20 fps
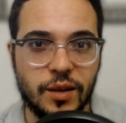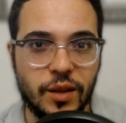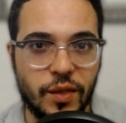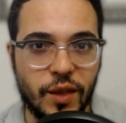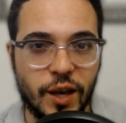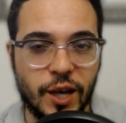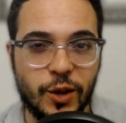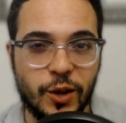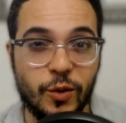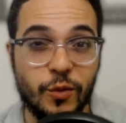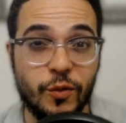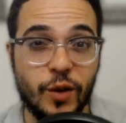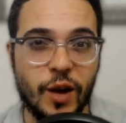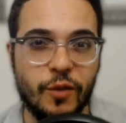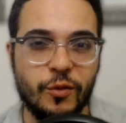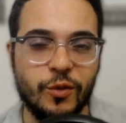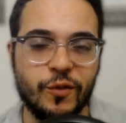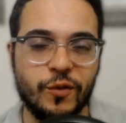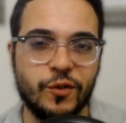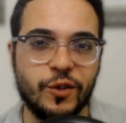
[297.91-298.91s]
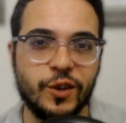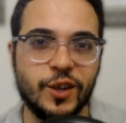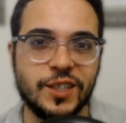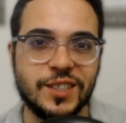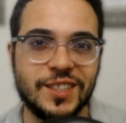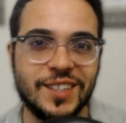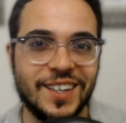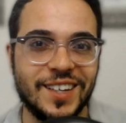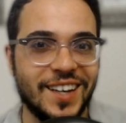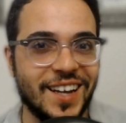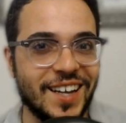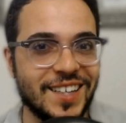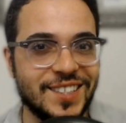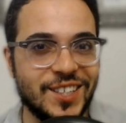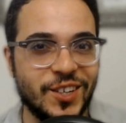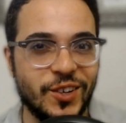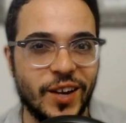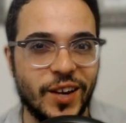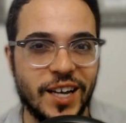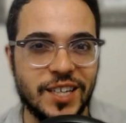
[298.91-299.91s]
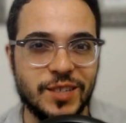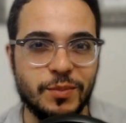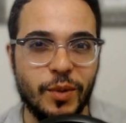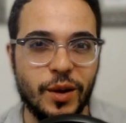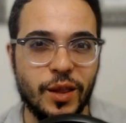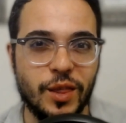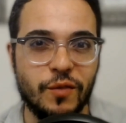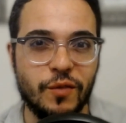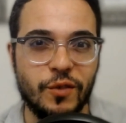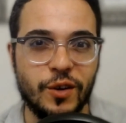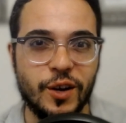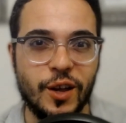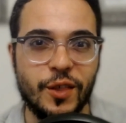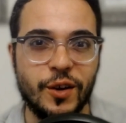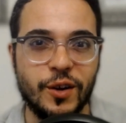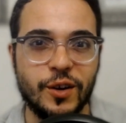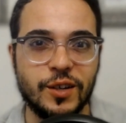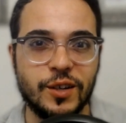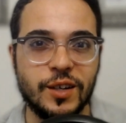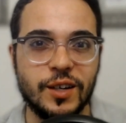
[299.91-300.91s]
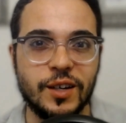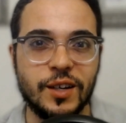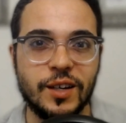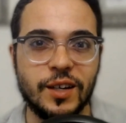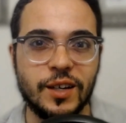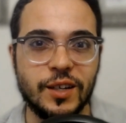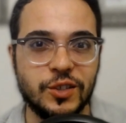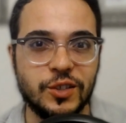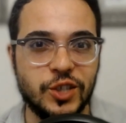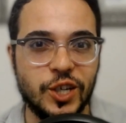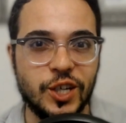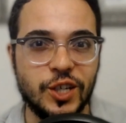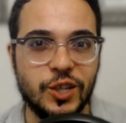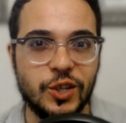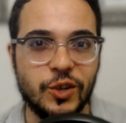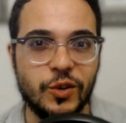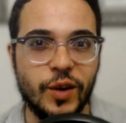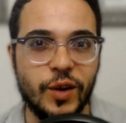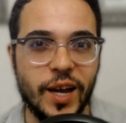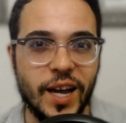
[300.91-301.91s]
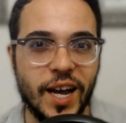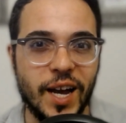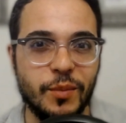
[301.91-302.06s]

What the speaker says: Thank you everyone for listening, and see you next month for another G2 AI